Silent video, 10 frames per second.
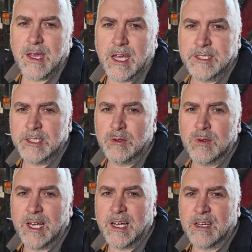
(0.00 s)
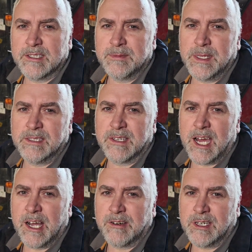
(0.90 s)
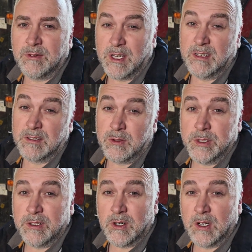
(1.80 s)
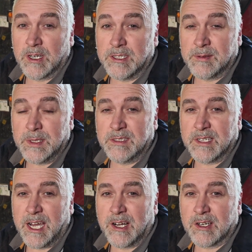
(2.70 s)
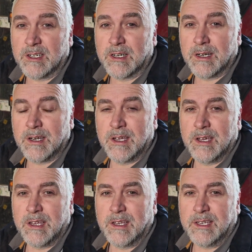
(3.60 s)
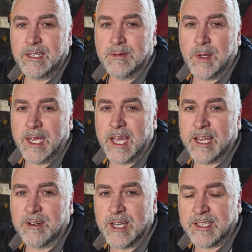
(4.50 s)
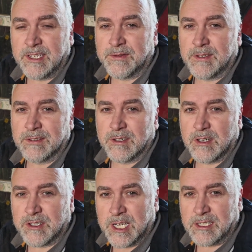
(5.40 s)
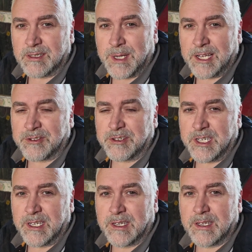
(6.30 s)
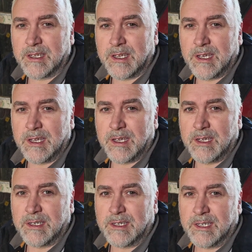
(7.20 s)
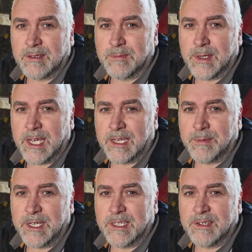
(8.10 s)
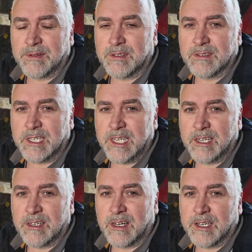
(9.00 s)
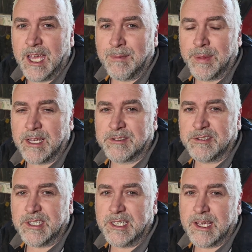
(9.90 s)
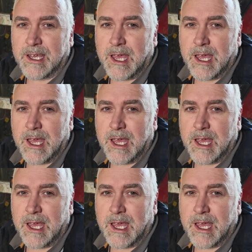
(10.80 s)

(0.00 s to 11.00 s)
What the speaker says: a new high-speed starter, well, 2-year-old high-speed starter. Didn't make any great difference, so I changed the battery. Didn't make a big difference either, high-amp battery.